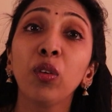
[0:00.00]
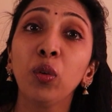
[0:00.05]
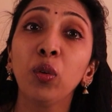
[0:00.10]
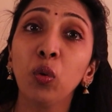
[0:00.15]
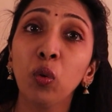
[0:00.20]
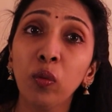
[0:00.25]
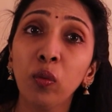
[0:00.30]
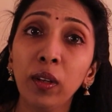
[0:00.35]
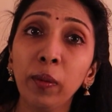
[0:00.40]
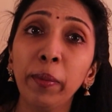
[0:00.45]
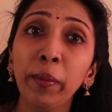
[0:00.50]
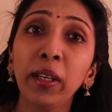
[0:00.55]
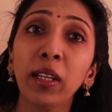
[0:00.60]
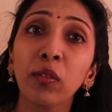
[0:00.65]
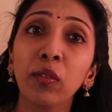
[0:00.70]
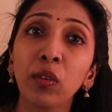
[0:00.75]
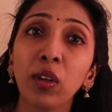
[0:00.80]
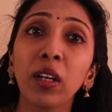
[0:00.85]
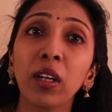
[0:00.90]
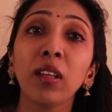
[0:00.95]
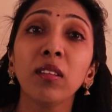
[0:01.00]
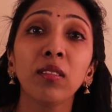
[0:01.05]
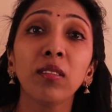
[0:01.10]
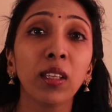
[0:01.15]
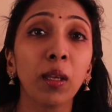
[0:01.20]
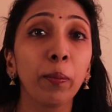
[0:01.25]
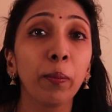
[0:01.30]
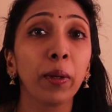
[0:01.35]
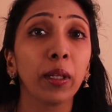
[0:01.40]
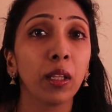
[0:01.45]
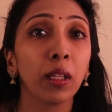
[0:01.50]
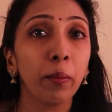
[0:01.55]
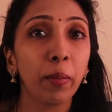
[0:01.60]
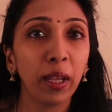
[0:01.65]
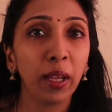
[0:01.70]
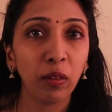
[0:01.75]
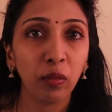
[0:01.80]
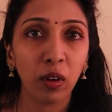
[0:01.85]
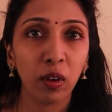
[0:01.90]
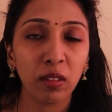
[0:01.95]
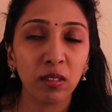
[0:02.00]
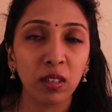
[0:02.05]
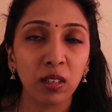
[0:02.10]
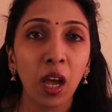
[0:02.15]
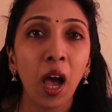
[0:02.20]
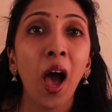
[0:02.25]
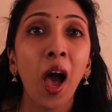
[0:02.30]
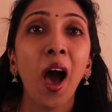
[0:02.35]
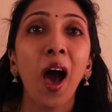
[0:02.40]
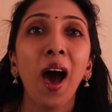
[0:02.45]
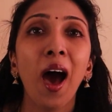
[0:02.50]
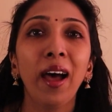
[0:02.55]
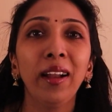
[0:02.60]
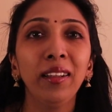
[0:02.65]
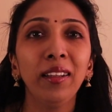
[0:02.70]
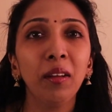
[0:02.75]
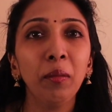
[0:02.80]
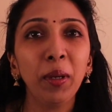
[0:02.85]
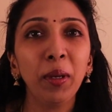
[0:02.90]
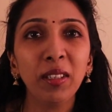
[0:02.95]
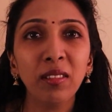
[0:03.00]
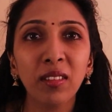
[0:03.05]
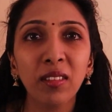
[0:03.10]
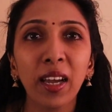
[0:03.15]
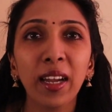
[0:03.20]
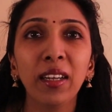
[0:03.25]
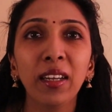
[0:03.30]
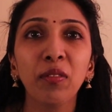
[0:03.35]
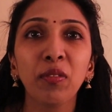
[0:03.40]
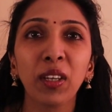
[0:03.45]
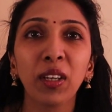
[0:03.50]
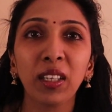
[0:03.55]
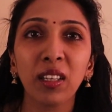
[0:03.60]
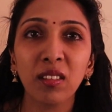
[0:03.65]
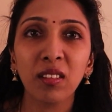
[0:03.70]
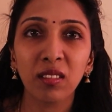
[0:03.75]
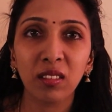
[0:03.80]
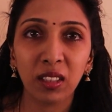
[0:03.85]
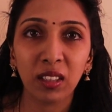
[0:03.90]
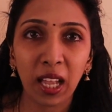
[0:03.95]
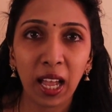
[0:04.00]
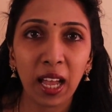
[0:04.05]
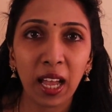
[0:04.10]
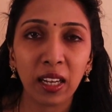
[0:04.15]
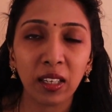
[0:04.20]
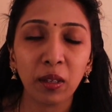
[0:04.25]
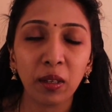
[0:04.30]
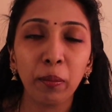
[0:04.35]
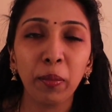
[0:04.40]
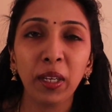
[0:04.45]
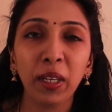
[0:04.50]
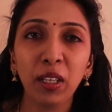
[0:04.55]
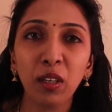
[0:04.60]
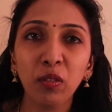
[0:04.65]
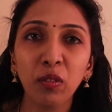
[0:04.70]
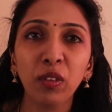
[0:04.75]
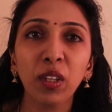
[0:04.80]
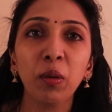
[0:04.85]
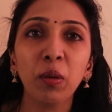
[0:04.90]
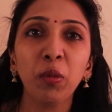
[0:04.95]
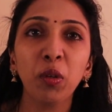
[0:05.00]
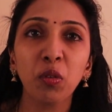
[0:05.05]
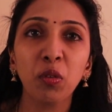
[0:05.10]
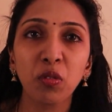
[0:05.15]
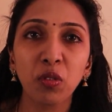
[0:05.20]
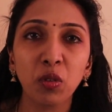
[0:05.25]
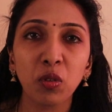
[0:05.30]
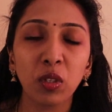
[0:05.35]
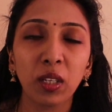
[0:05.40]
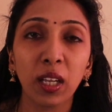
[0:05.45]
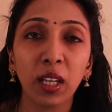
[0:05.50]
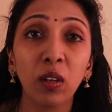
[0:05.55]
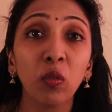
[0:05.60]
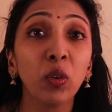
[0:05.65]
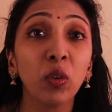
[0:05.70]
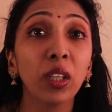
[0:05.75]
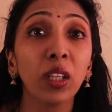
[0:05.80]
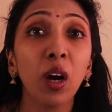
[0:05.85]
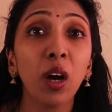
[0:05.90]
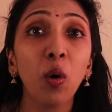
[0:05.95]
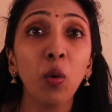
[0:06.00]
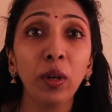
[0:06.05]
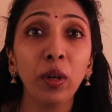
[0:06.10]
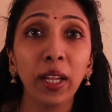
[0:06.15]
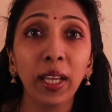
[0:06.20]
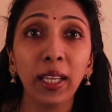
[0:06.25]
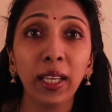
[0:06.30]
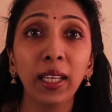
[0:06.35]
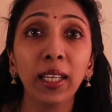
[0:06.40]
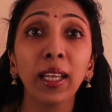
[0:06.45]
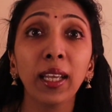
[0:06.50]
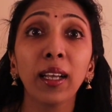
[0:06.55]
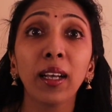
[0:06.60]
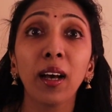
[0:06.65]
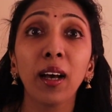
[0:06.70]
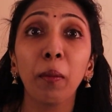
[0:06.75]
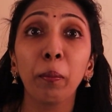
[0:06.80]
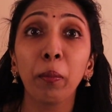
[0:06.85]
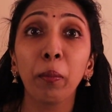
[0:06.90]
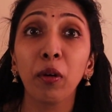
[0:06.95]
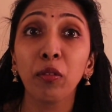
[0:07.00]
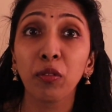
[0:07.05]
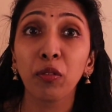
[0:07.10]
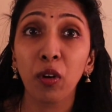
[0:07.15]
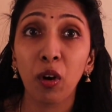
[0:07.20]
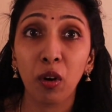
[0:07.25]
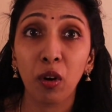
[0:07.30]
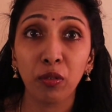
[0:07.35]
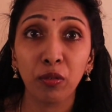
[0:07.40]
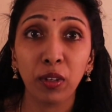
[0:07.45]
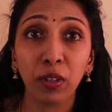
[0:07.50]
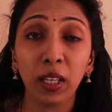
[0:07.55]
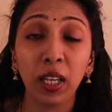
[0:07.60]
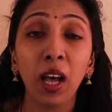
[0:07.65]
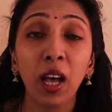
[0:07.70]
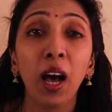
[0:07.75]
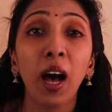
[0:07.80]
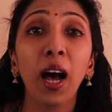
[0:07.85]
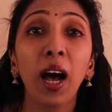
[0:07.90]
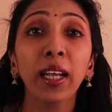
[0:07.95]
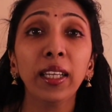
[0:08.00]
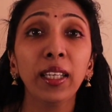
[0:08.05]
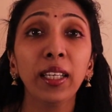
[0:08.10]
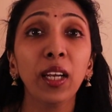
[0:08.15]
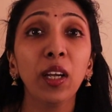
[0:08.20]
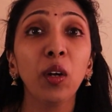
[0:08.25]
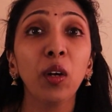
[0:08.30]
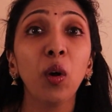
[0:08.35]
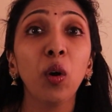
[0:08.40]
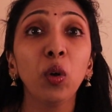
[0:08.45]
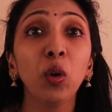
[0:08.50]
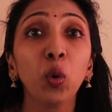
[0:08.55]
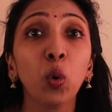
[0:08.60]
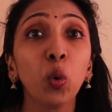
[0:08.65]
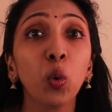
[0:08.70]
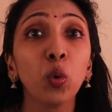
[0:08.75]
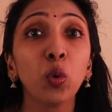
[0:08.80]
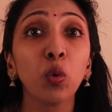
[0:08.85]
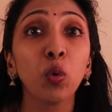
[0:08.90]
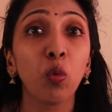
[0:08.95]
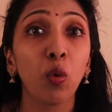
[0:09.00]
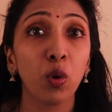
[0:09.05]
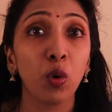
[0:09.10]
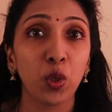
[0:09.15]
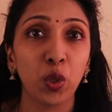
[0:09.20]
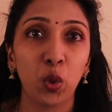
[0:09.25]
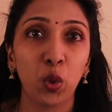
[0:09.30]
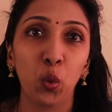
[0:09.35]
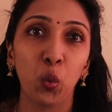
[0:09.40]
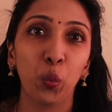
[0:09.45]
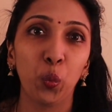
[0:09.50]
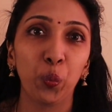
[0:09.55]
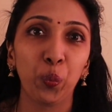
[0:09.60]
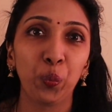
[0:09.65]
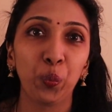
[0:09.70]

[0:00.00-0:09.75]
you will be definitely skipping the breakfast. And the main side effect is that many of them used to tell, without taking a cup of coffee, I cannot go to washroom.